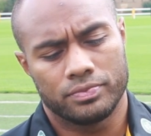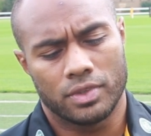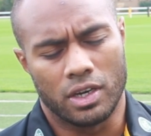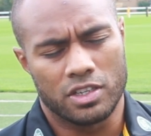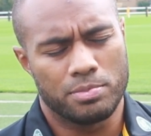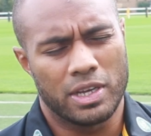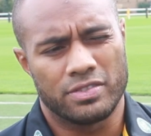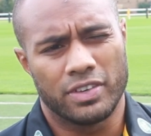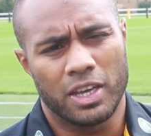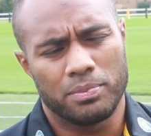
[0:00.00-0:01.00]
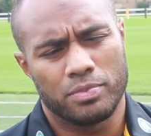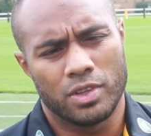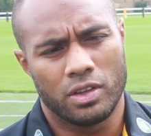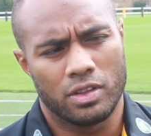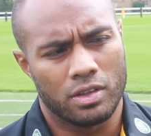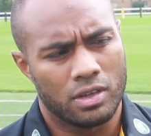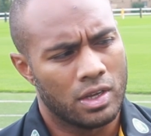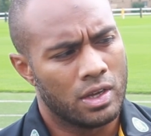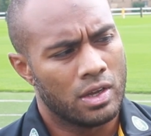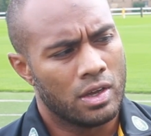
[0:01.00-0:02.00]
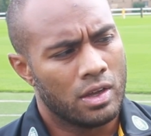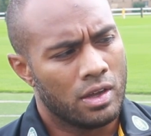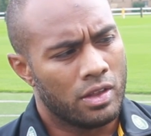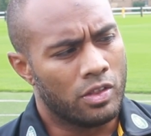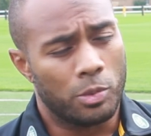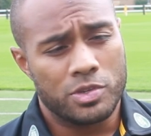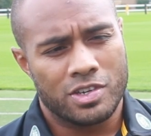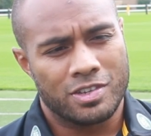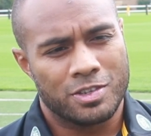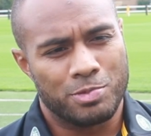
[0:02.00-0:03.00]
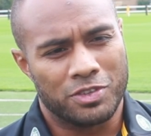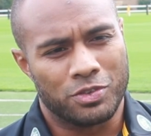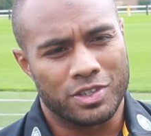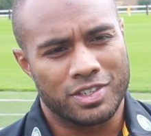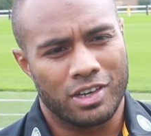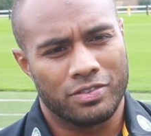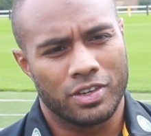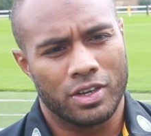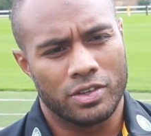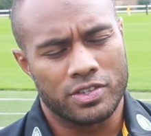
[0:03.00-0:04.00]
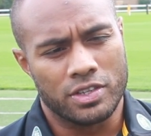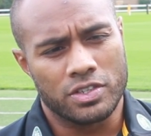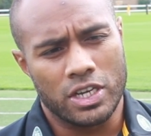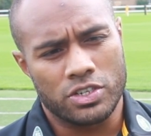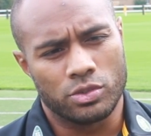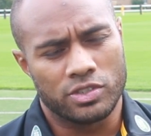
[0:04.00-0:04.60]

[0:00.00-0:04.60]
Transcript: It's a massive game. You know, the opposition speaks for itself. You know, it's an international